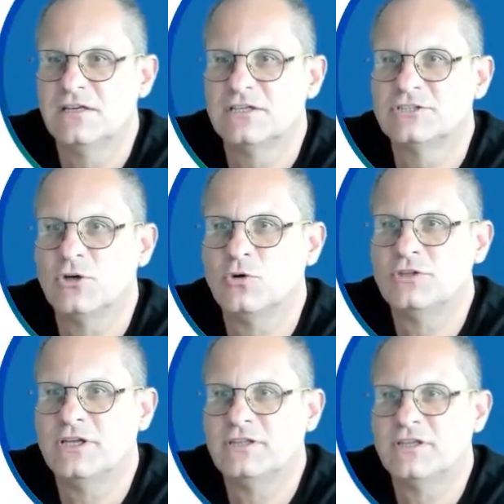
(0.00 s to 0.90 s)
so
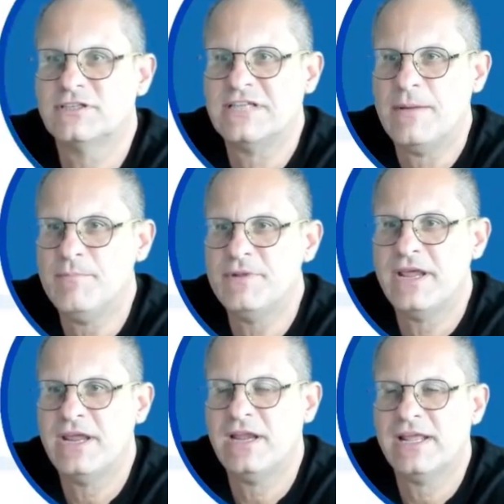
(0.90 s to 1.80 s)
that the
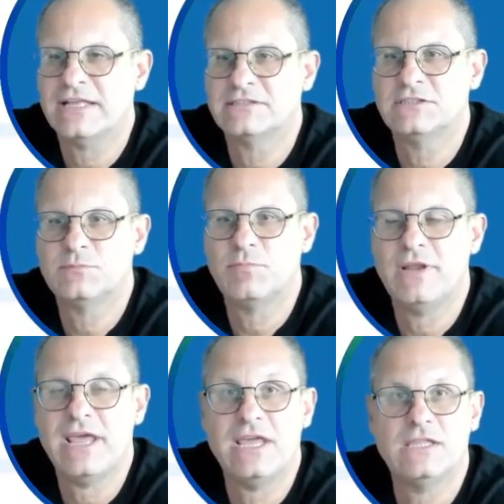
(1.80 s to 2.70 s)
thumbnail gets
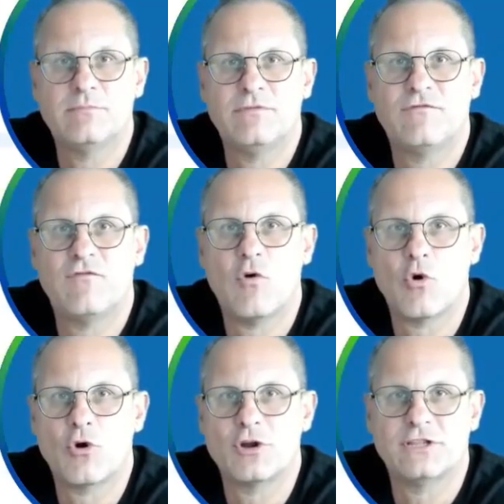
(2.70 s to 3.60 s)
displayed
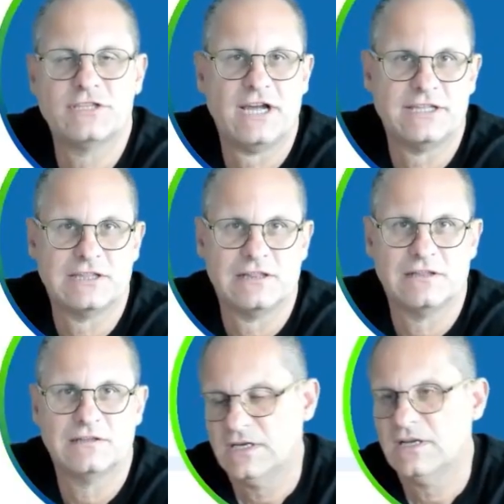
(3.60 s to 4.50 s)
before the title.
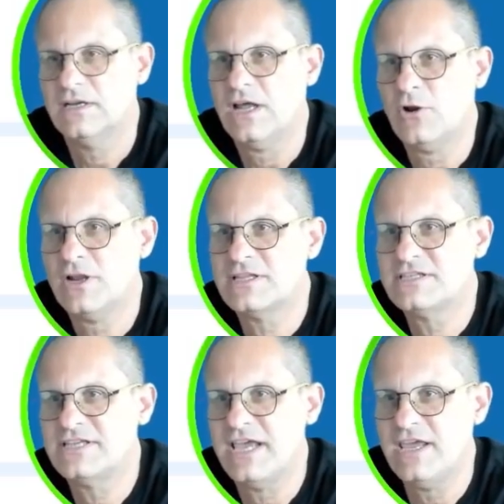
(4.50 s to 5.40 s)
Now let's
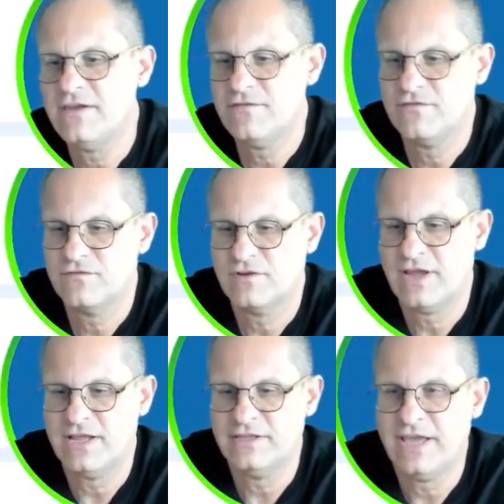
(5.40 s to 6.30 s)
save
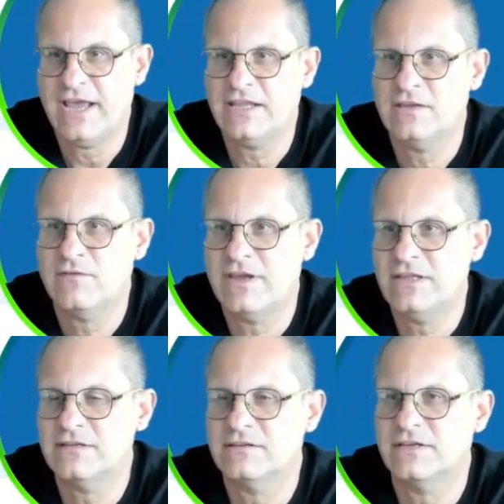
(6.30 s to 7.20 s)
and
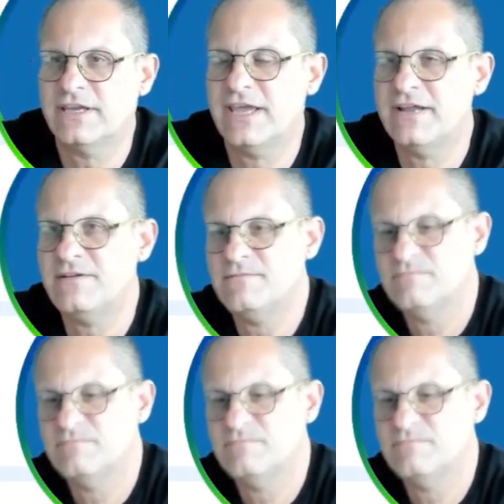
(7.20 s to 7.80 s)
activate again.